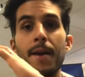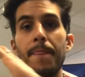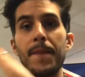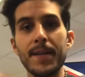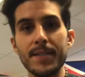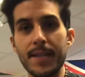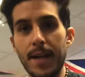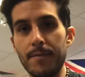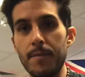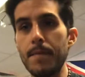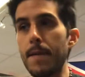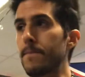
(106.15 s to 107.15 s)
things that I
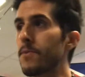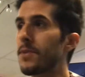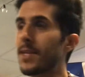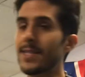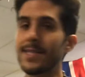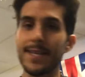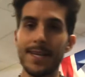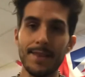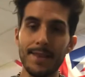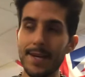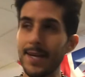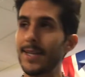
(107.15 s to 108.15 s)
remember, things that I
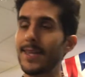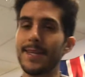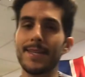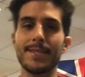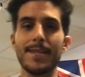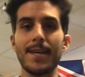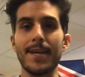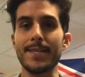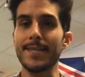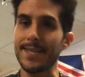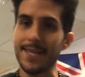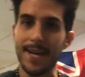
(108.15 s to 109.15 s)
liked, things that I
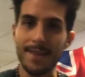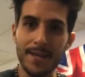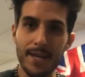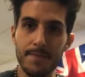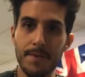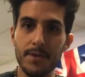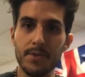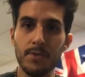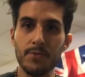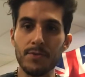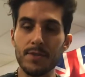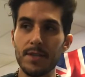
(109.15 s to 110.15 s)
did not like about
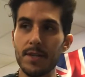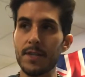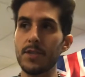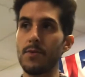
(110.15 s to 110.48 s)
social studies,